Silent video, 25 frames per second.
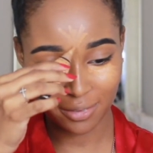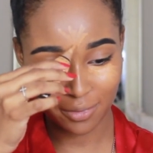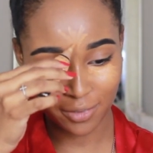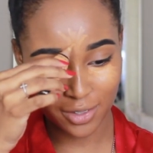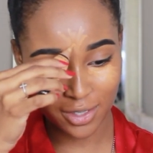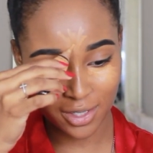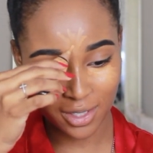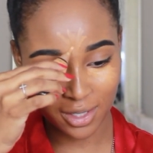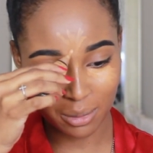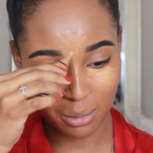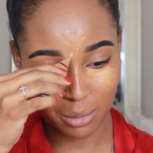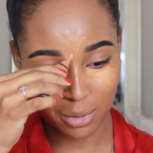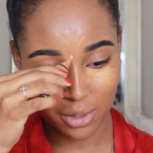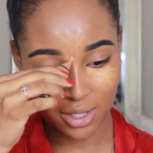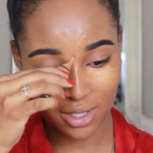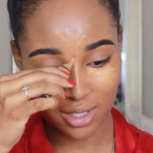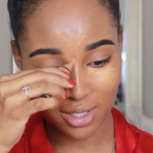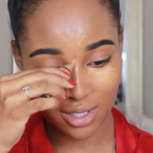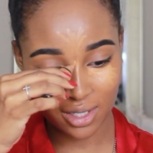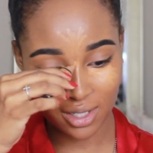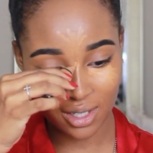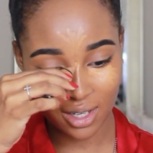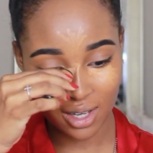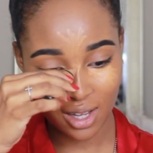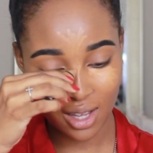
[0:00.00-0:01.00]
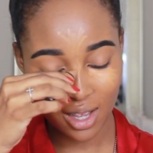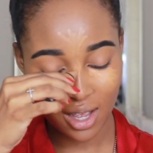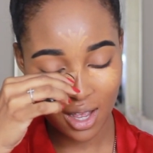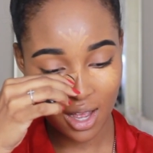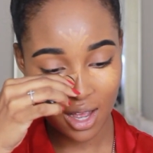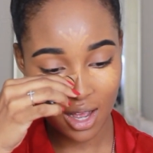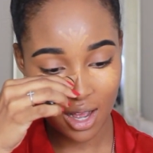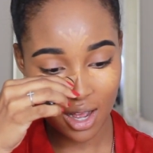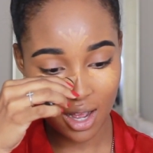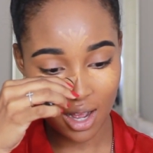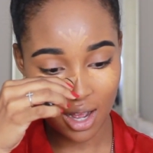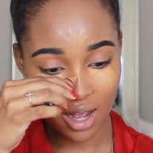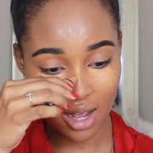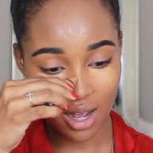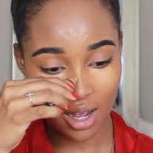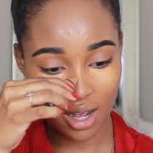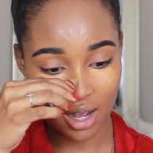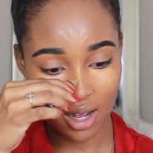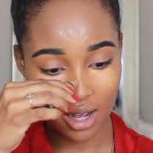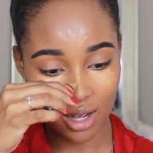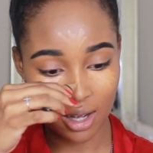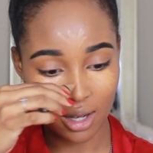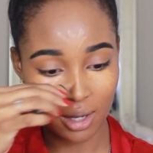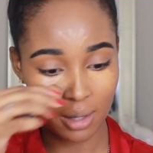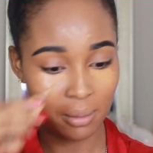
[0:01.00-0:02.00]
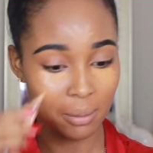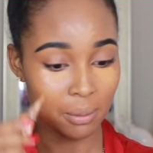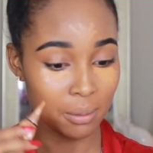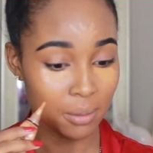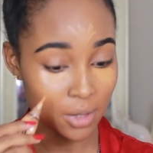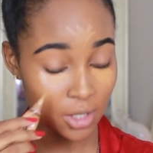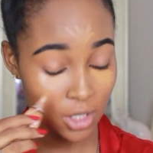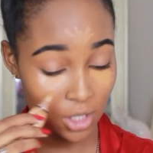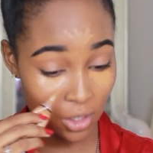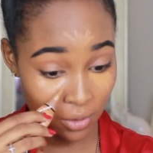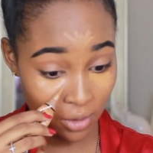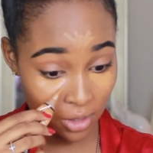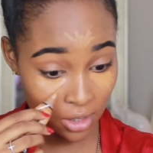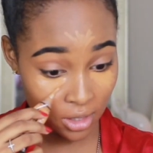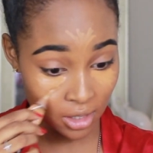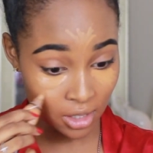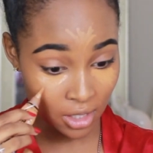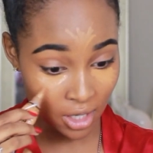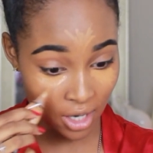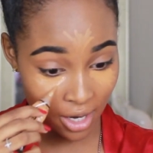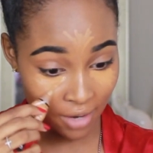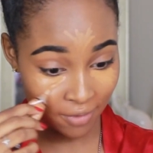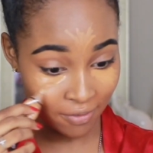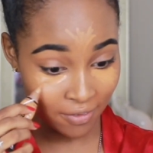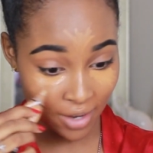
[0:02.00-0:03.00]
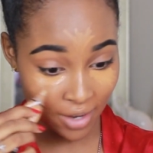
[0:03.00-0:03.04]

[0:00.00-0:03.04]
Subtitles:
for some reason. So this year I